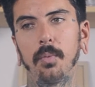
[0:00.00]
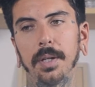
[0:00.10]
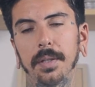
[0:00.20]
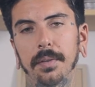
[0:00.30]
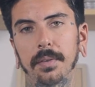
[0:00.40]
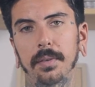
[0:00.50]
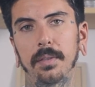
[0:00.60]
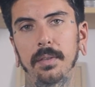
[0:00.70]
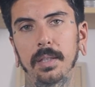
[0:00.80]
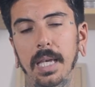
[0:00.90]
with
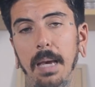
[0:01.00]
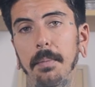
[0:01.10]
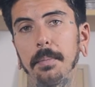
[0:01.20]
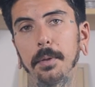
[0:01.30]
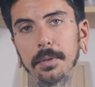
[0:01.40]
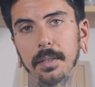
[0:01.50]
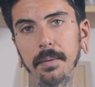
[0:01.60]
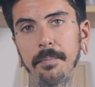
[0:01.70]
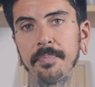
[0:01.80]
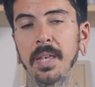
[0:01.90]
chamomile
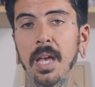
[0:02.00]
tea.